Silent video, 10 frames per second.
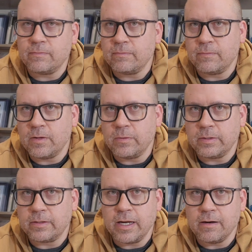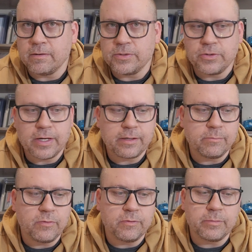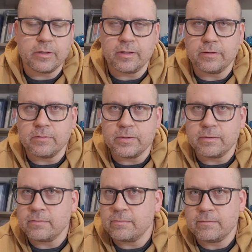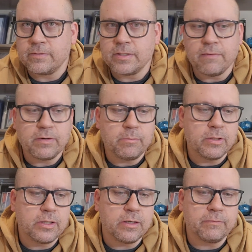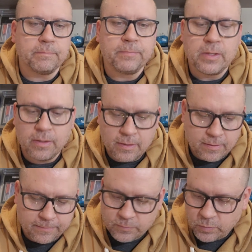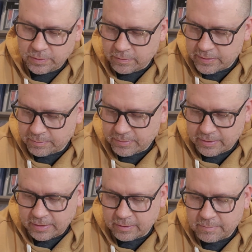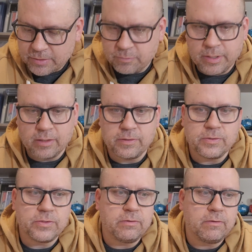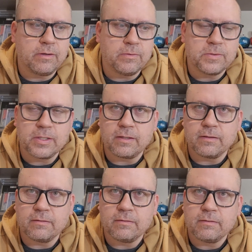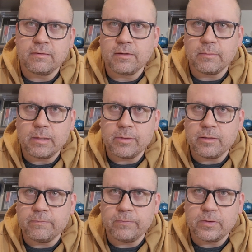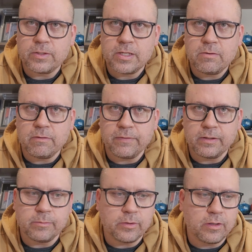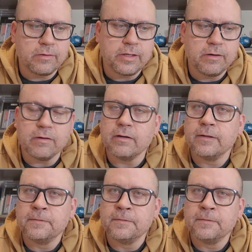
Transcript: no one cares. You're not going to move the market. There's 70 billion of them. With something like the Metropolitan Studios, like there might be 2 available all year.